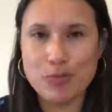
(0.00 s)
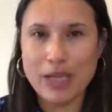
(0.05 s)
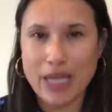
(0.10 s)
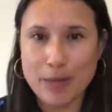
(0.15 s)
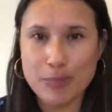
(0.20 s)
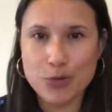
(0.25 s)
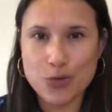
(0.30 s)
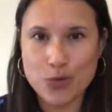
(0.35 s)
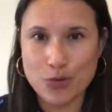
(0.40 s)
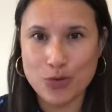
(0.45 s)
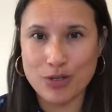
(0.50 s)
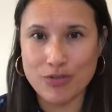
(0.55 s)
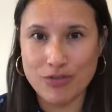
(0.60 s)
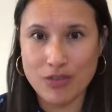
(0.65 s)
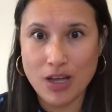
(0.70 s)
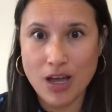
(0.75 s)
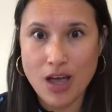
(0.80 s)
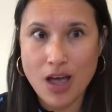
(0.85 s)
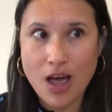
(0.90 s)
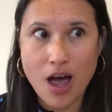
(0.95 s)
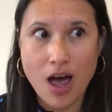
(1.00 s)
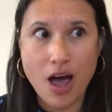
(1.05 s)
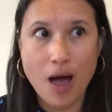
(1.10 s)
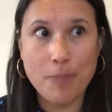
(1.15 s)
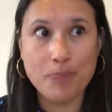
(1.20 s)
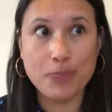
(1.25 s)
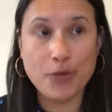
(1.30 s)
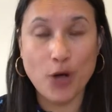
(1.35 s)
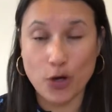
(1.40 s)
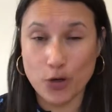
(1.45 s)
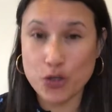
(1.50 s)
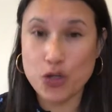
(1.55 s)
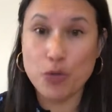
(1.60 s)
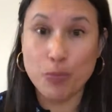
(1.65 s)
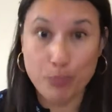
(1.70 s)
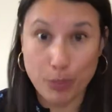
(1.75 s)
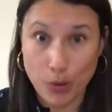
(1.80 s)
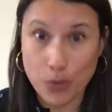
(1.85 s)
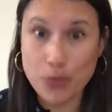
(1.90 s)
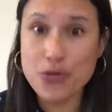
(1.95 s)
be able to argue
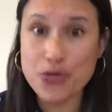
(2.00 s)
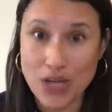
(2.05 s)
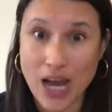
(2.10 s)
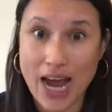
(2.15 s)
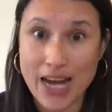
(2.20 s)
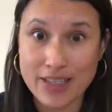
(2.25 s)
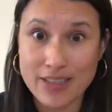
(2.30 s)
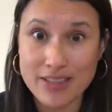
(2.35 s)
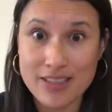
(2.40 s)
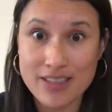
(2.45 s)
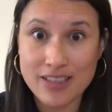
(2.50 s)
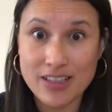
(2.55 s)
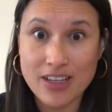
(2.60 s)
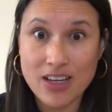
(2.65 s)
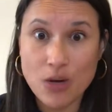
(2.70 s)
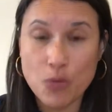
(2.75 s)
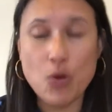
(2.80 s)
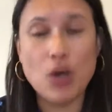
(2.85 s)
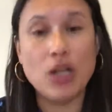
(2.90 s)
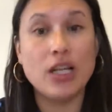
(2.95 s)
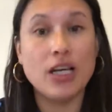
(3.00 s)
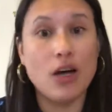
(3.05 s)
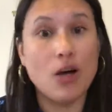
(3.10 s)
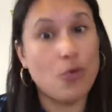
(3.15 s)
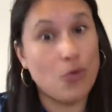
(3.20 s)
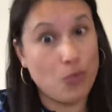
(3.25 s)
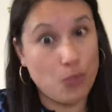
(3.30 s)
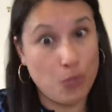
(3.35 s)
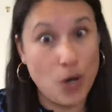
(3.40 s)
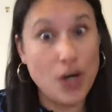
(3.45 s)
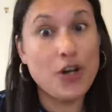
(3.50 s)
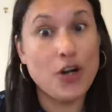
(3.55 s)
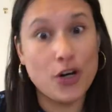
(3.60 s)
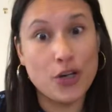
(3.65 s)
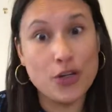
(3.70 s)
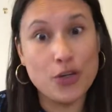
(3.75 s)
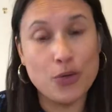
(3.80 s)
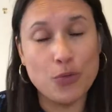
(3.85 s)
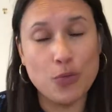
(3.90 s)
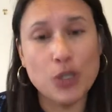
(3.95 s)
both sides. Well,
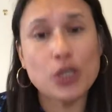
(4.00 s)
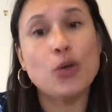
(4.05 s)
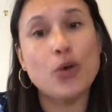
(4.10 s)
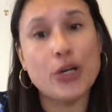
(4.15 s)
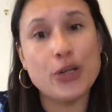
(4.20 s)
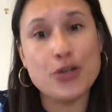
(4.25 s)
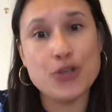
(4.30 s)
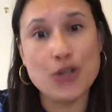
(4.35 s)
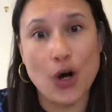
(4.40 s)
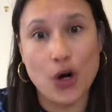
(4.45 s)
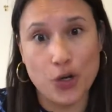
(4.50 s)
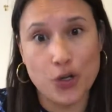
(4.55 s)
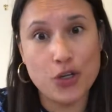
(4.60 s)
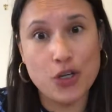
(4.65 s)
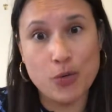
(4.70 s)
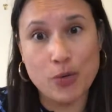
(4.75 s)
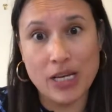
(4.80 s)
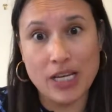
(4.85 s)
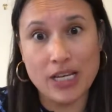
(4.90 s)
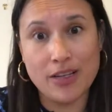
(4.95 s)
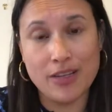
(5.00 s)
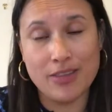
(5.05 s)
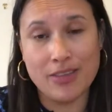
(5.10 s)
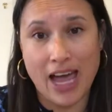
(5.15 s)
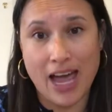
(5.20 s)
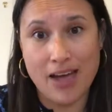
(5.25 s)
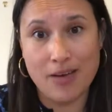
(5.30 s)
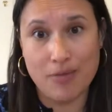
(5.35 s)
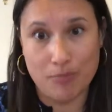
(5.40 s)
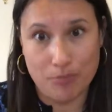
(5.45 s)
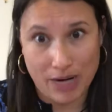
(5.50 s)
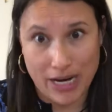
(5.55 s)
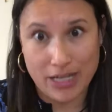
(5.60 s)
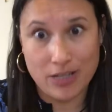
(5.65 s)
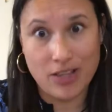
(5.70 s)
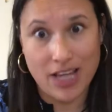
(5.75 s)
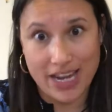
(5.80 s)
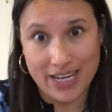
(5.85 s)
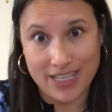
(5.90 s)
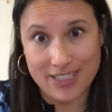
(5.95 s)
one lawyer's arguing that my
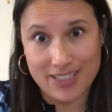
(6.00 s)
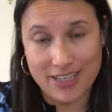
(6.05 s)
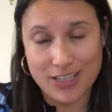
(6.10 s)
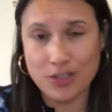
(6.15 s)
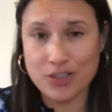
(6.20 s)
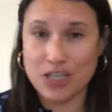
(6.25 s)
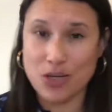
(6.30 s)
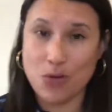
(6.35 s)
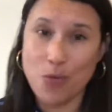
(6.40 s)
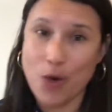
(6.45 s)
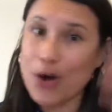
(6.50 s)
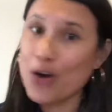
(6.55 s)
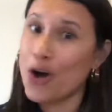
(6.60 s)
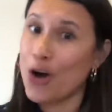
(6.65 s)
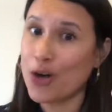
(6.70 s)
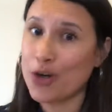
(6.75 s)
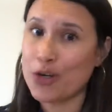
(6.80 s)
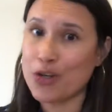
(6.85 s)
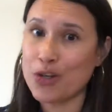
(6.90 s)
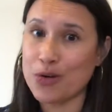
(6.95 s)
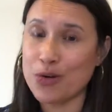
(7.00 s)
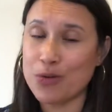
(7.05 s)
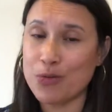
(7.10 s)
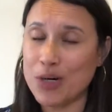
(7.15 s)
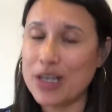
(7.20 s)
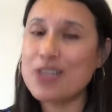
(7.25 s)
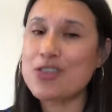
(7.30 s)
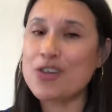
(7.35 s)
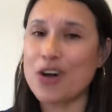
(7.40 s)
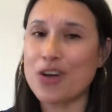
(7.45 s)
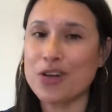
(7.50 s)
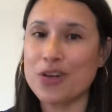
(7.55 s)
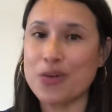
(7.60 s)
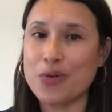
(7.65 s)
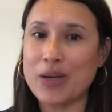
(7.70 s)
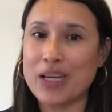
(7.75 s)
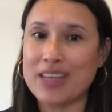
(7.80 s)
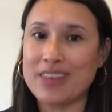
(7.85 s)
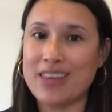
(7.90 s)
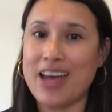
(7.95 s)
client's guilty. One is
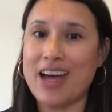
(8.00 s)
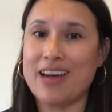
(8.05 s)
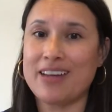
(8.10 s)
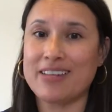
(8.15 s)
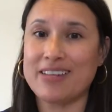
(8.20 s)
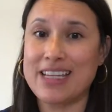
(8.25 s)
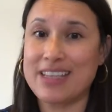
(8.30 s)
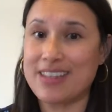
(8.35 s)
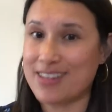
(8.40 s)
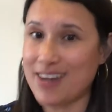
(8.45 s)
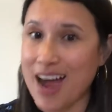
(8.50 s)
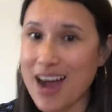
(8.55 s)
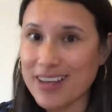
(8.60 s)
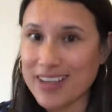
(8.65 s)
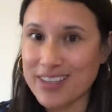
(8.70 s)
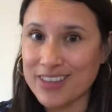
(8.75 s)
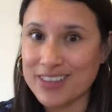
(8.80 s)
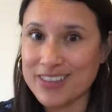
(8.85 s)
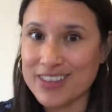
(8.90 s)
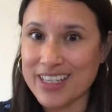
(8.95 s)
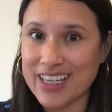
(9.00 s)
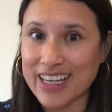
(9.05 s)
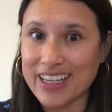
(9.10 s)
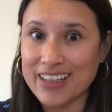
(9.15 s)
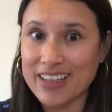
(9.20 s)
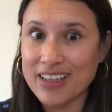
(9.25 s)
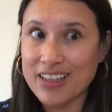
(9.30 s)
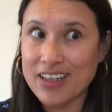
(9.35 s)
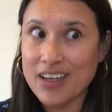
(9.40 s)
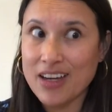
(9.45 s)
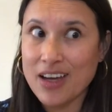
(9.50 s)
arguing that he's not guilty.